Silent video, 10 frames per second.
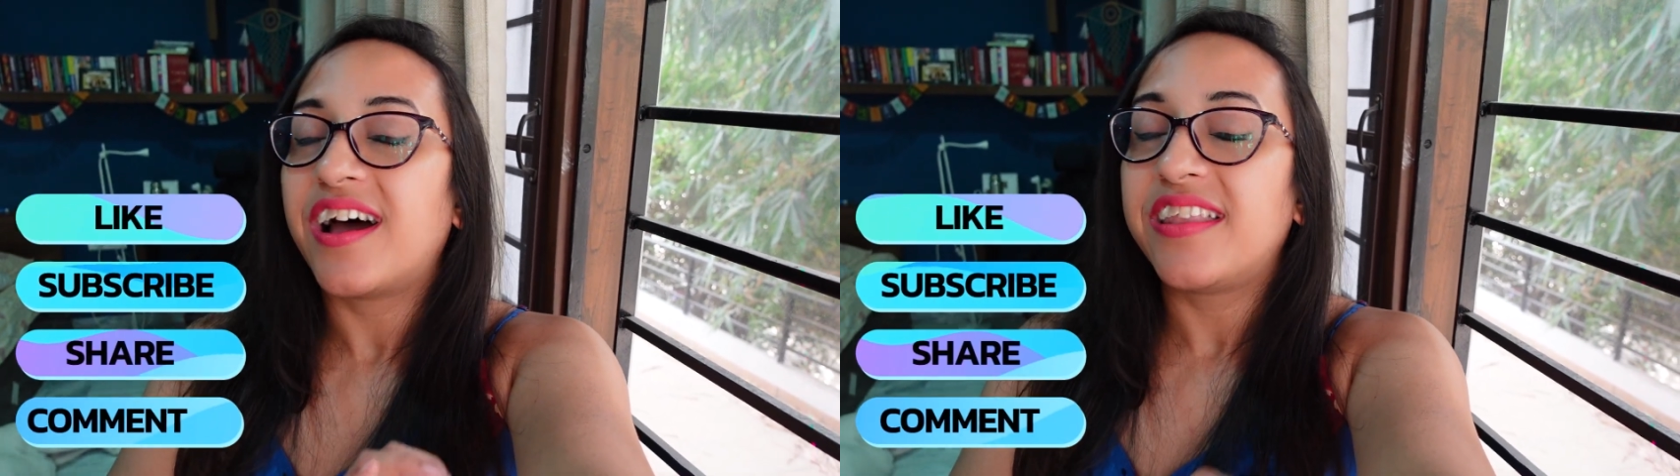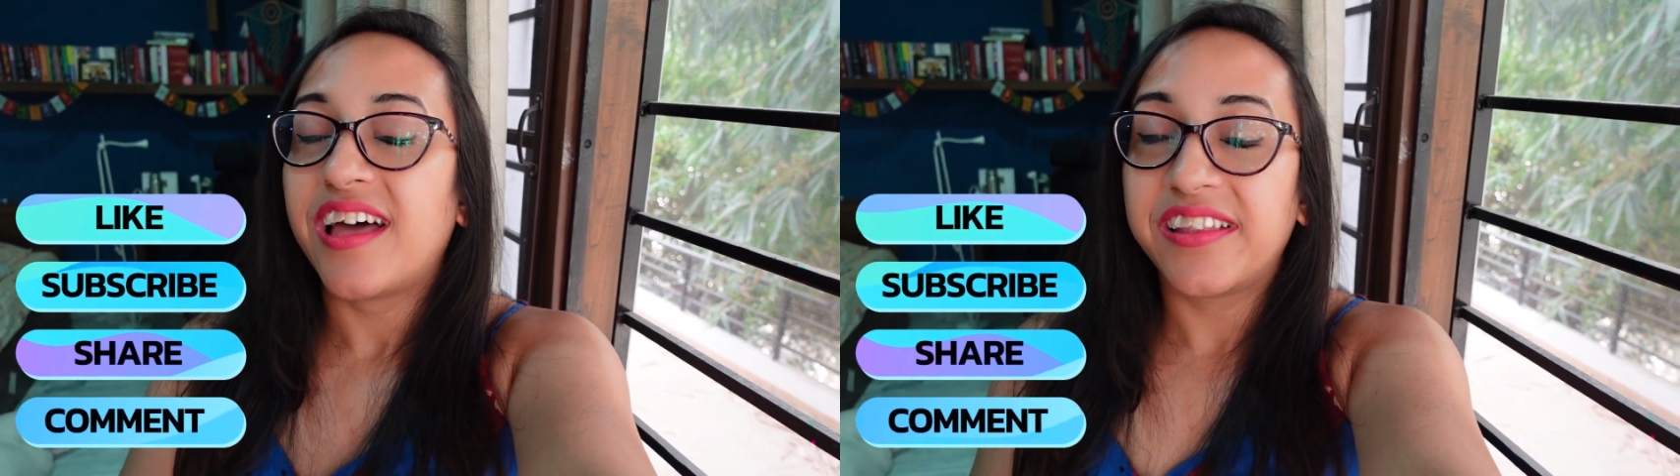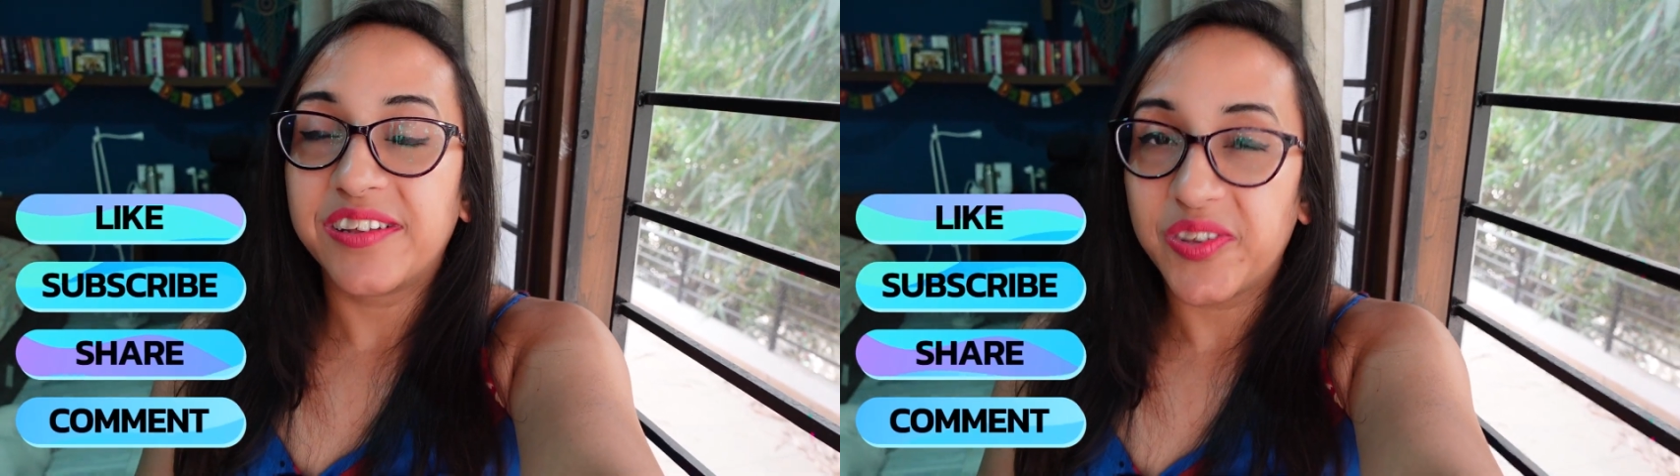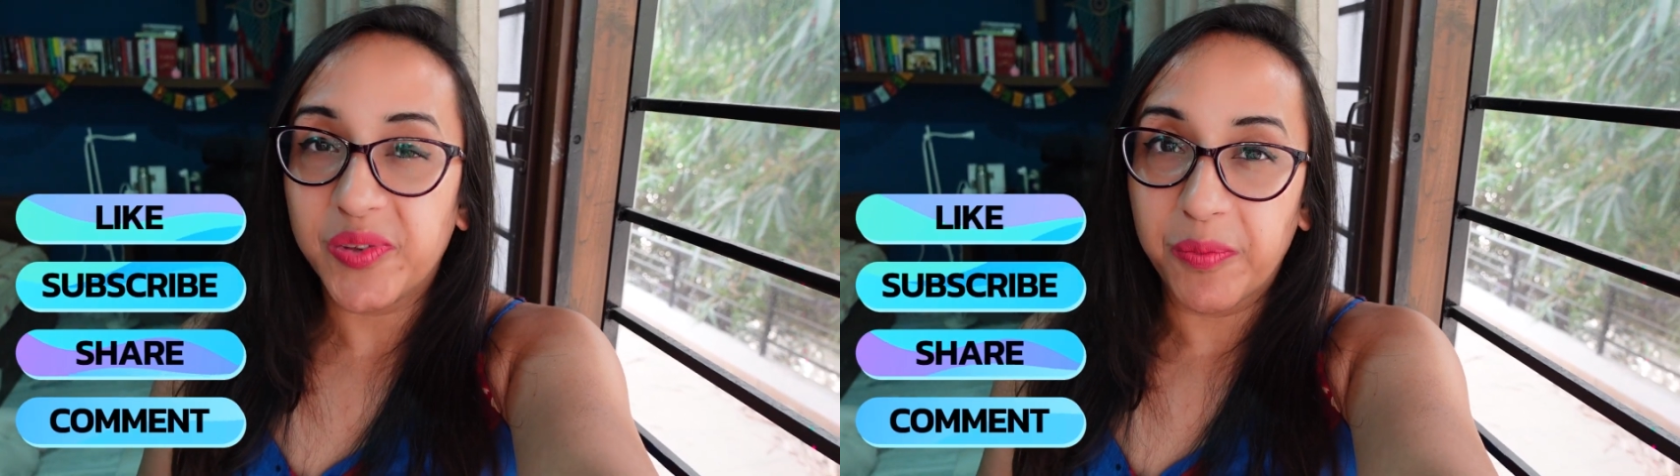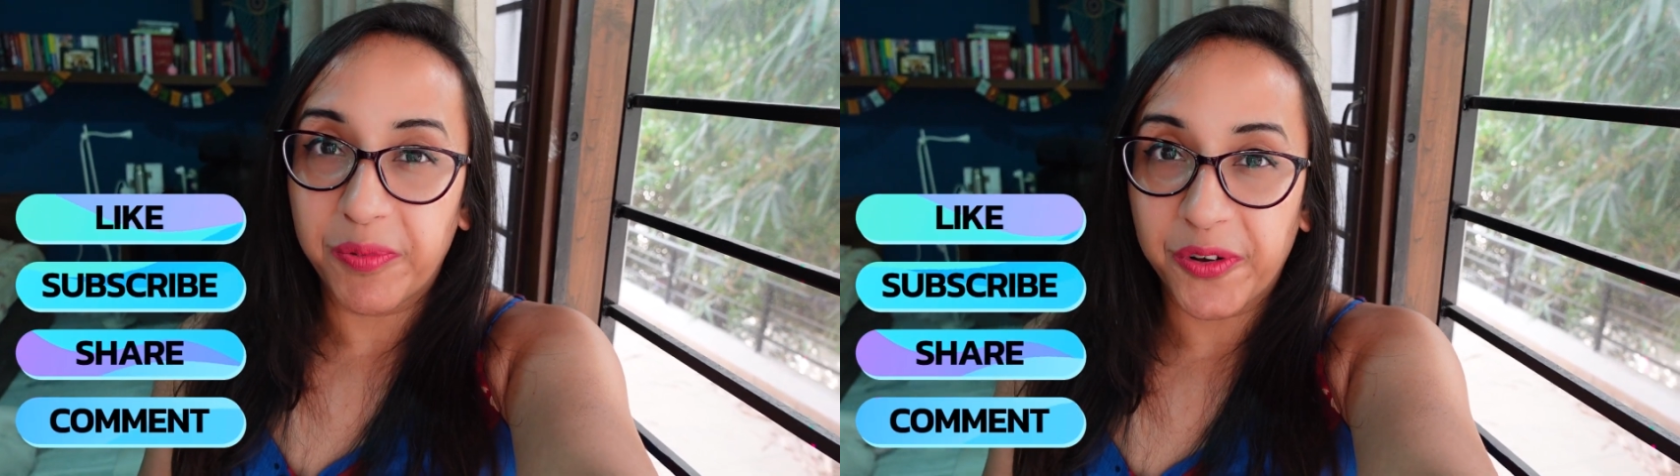another
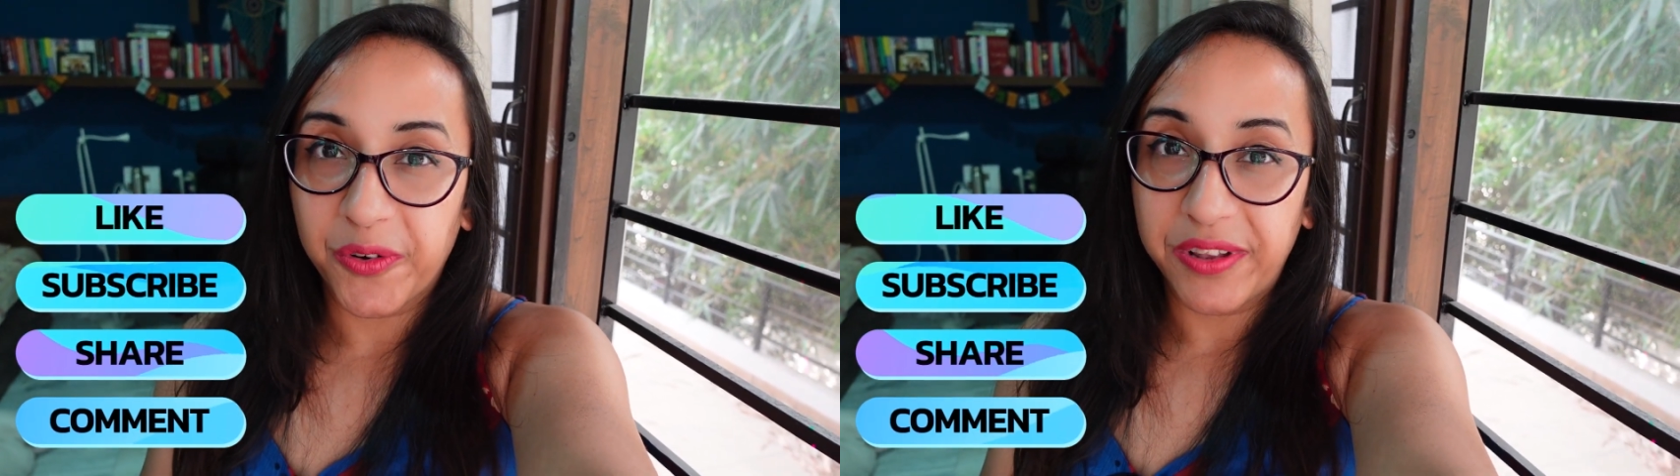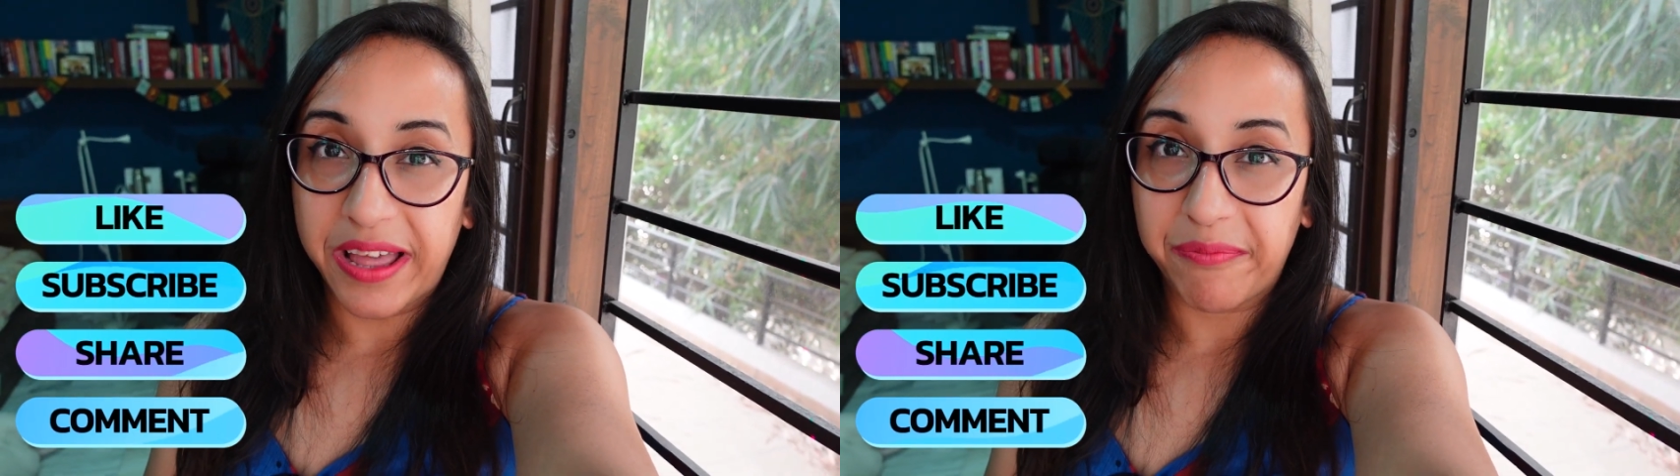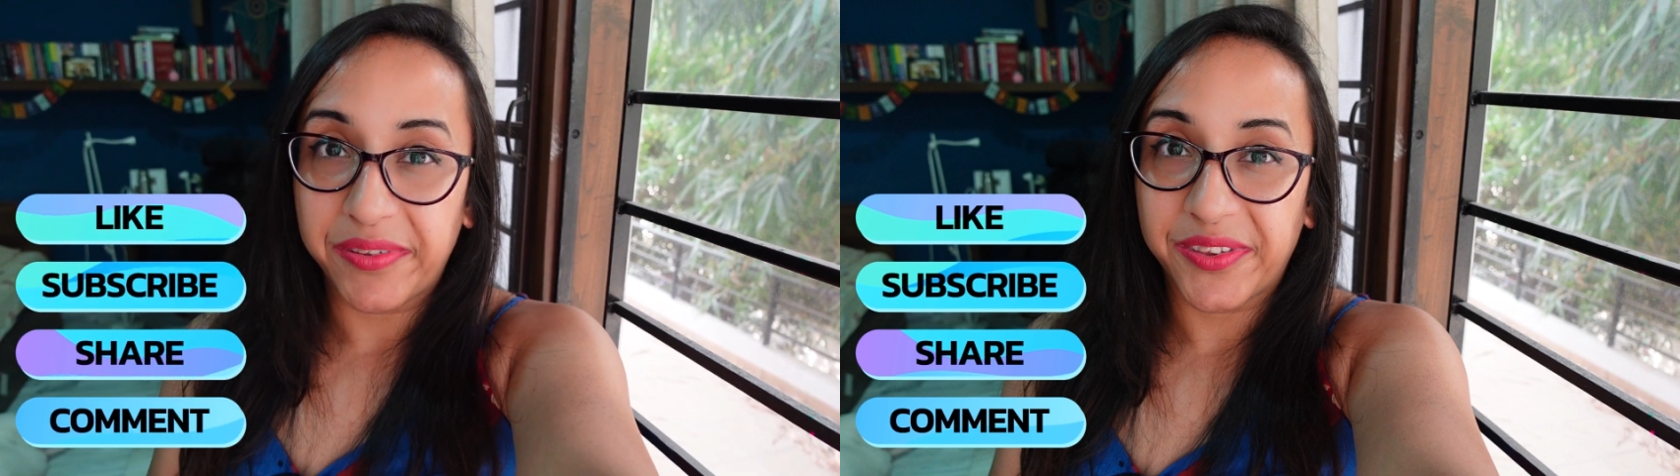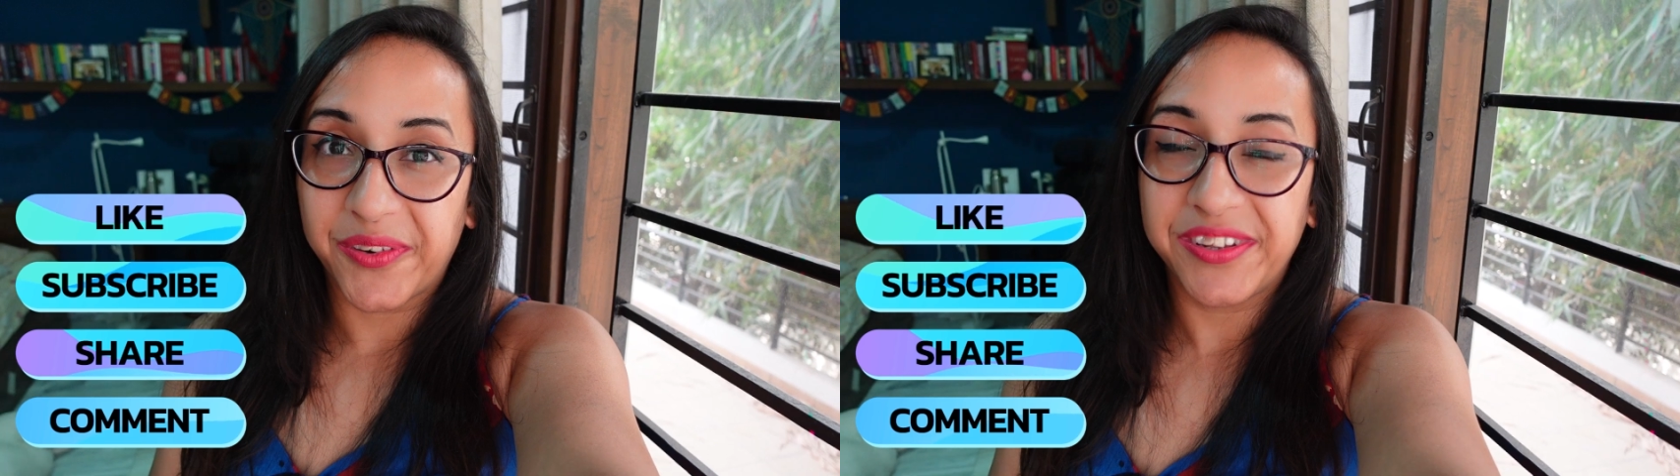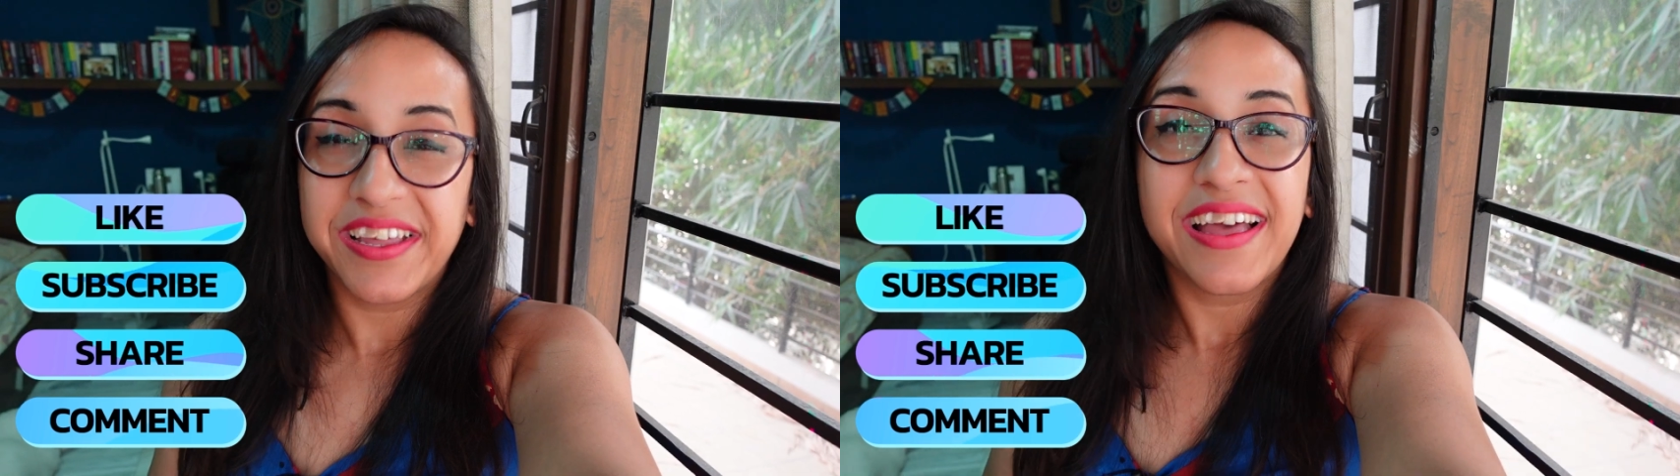super cool
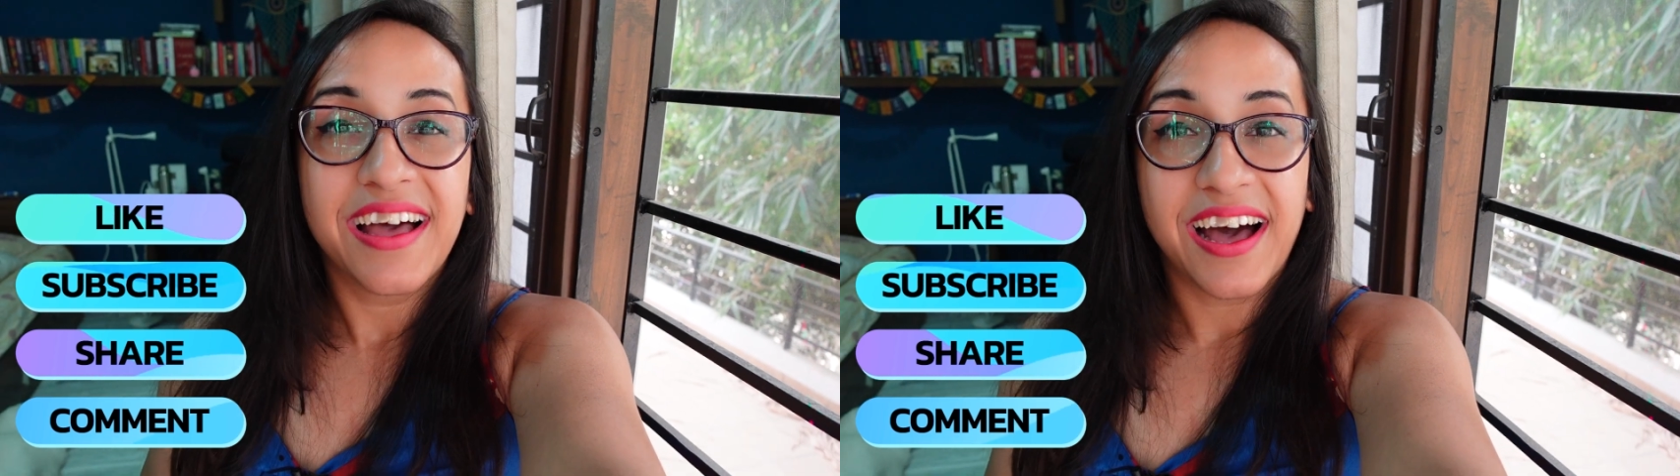episode.